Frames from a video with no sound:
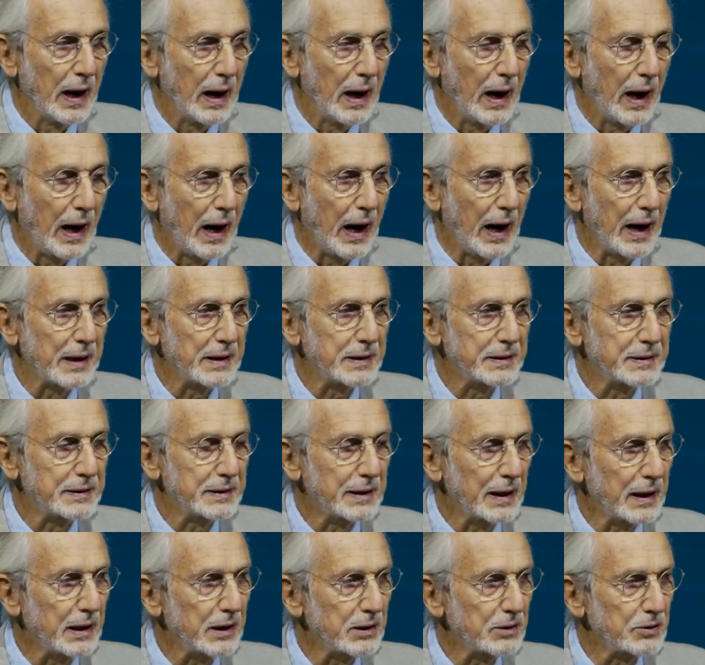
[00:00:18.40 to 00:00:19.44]
I
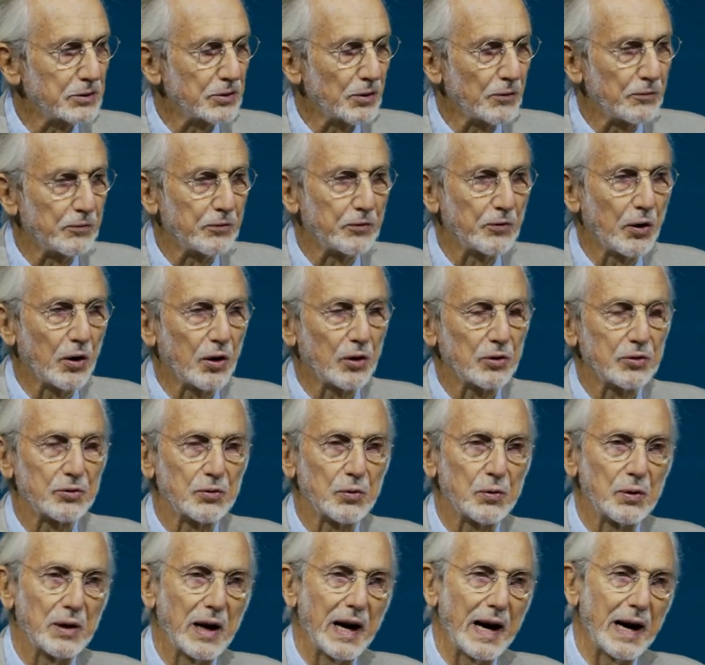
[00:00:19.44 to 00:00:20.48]
take the floor
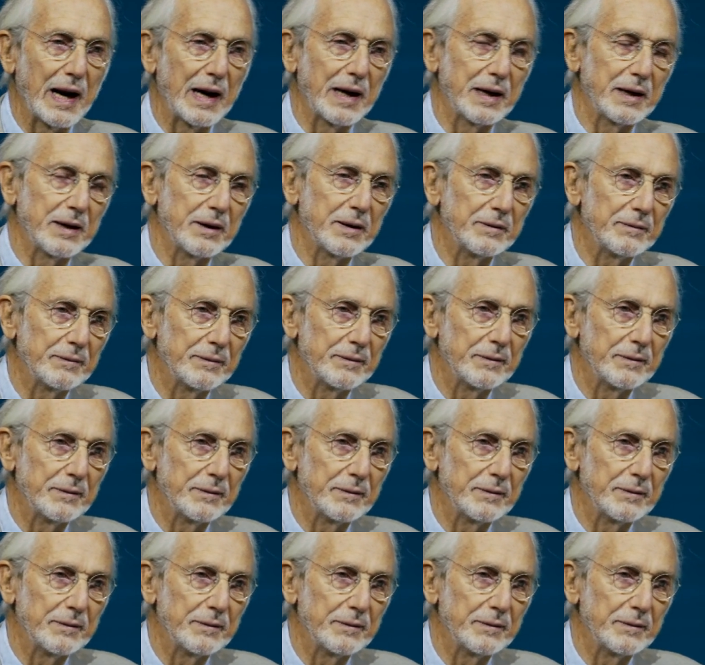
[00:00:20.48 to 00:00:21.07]
today